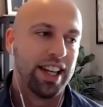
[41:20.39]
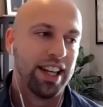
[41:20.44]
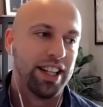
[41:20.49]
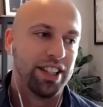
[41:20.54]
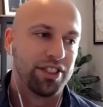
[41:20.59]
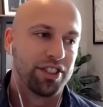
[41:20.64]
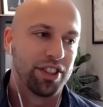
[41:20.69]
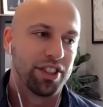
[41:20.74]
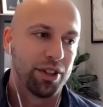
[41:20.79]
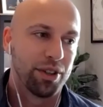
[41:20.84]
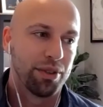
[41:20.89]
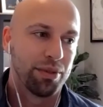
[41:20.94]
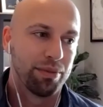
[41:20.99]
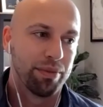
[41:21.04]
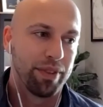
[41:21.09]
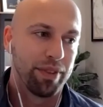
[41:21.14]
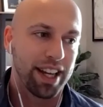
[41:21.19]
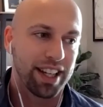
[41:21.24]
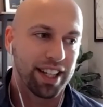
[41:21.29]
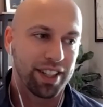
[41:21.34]
And so
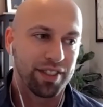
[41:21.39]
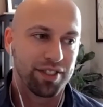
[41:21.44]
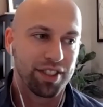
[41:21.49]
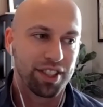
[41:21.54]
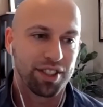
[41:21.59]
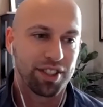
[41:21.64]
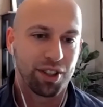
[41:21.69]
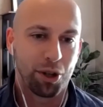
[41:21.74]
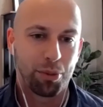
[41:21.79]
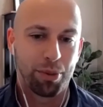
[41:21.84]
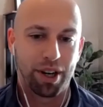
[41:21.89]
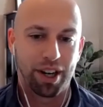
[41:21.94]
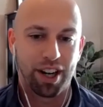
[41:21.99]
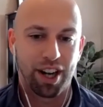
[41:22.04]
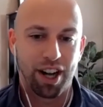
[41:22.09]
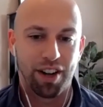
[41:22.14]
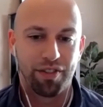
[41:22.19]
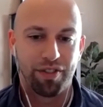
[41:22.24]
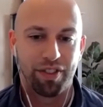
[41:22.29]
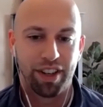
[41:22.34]
that gives us a little bit of
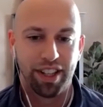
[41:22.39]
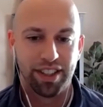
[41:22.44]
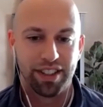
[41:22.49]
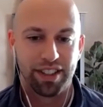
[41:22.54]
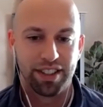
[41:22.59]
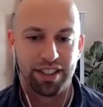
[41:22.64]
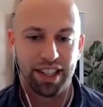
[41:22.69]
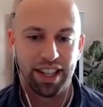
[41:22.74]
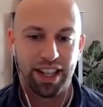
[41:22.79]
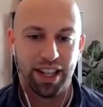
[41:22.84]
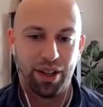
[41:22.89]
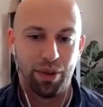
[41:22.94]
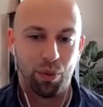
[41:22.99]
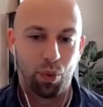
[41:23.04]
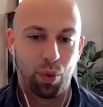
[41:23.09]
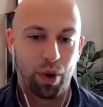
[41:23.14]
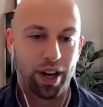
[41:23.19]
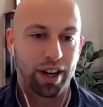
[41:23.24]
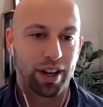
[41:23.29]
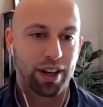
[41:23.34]
confidence
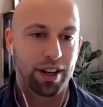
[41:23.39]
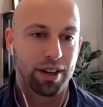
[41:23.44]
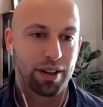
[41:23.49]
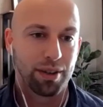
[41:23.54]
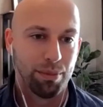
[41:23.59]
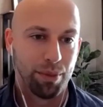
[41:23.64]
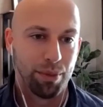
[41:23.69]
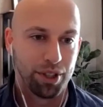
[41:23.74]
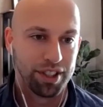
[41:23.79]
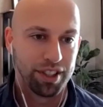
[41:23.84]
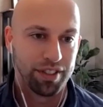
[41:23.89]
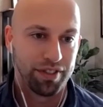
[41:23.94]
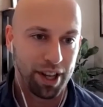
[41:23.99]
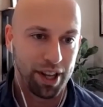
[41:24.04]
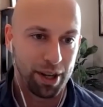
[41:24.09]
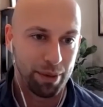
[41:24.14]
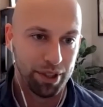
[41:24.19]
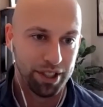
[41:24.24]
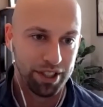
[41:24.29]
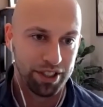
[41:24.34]
in where
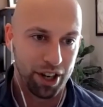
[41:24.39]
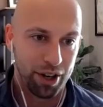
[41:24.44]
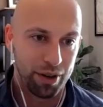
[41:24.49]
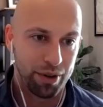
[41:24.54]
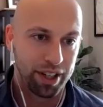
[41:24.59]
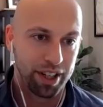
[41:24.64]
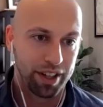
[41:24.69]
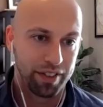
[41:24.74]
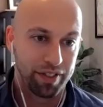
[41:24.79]
multifamily is going.